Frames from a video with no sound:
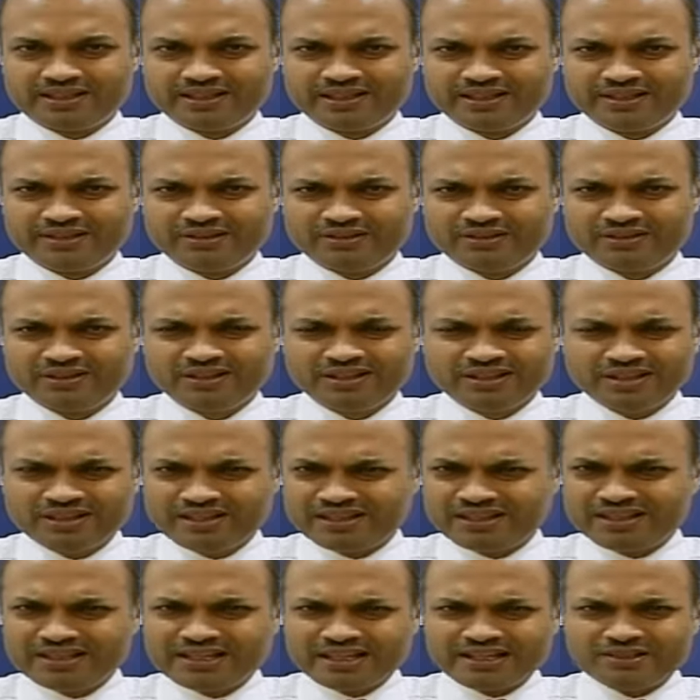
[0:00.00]
tenure,
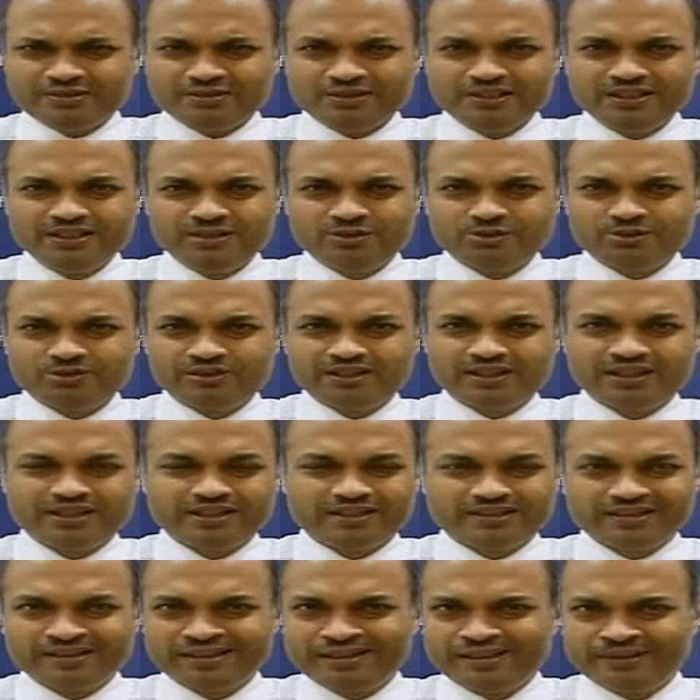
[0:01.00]
there's actually no
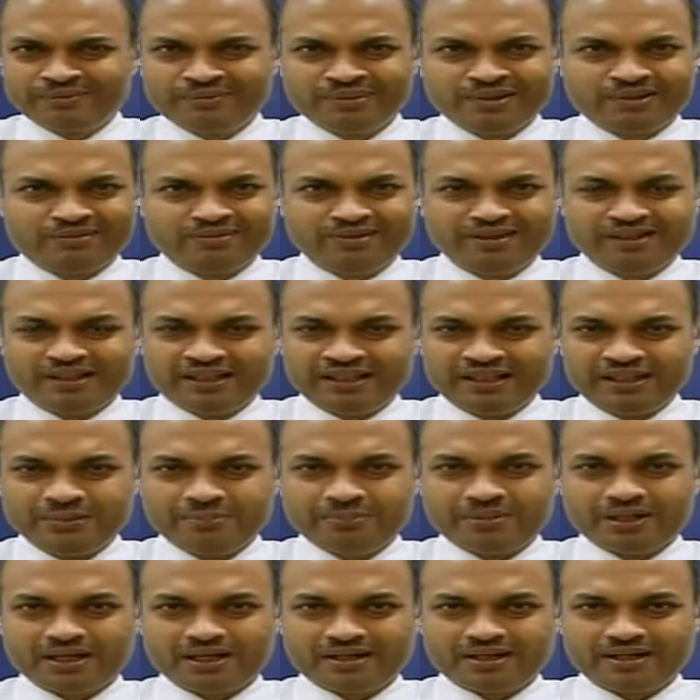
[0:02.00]
great link between any
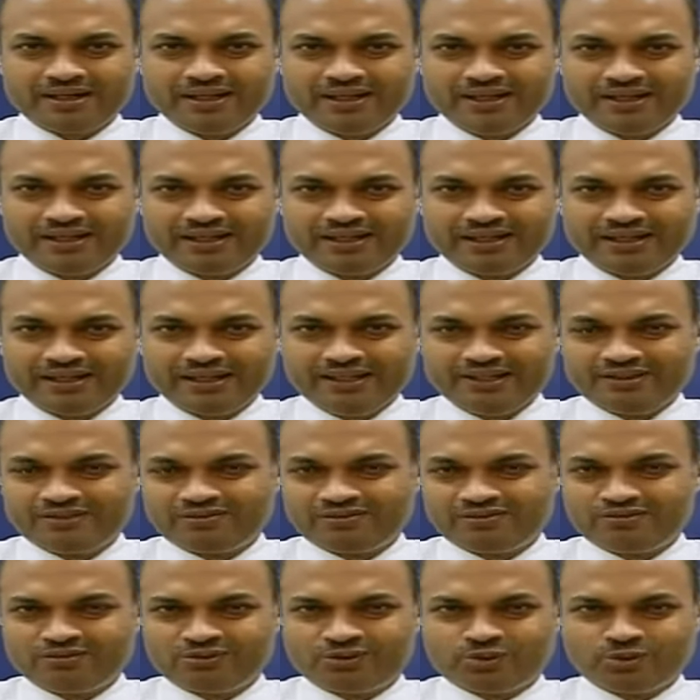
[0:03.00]
party and any
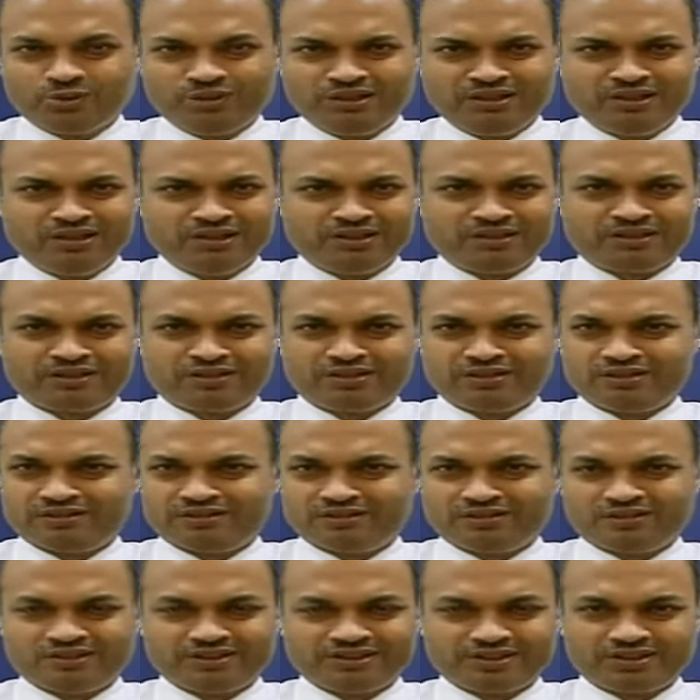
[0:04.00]

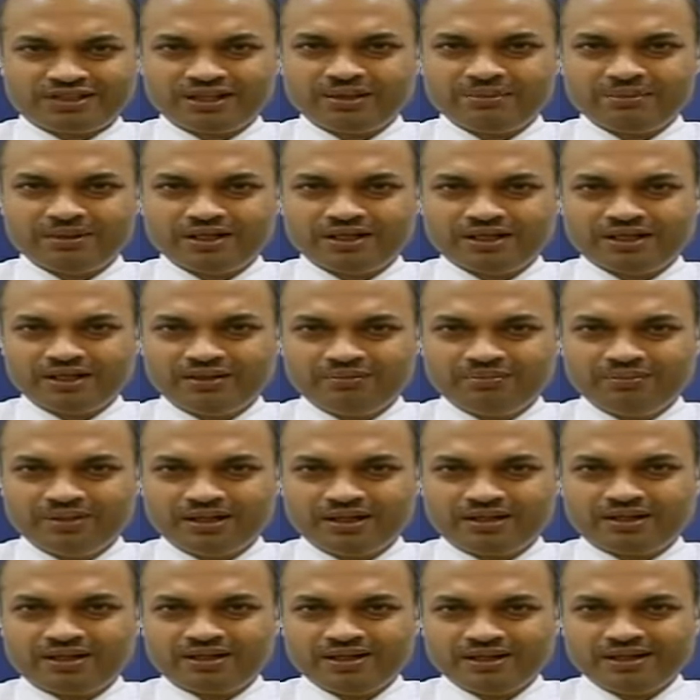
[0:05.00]
coalition or a stable
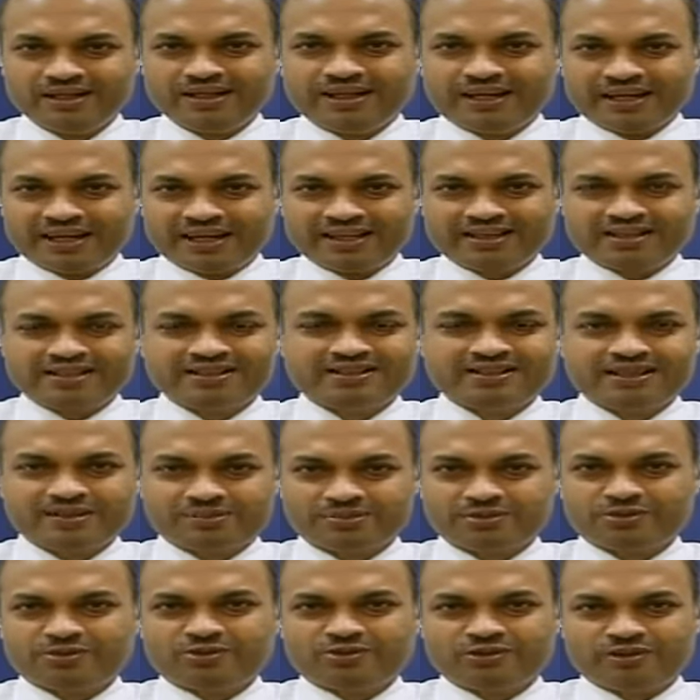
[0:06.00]
government and the
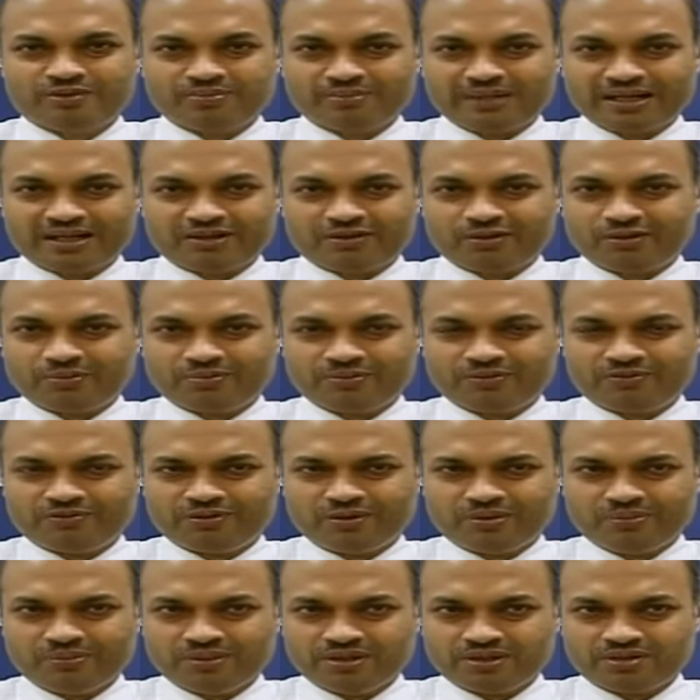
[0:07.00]
subsequent macro
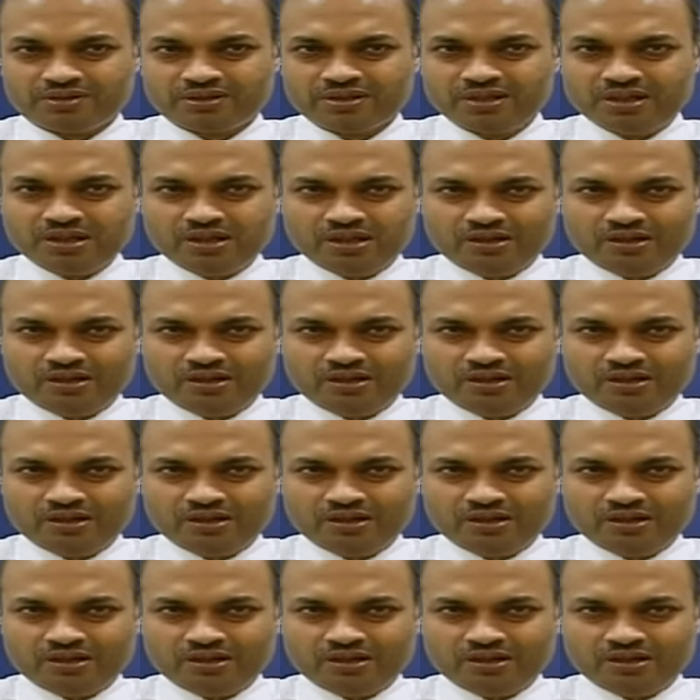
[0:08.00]
performance.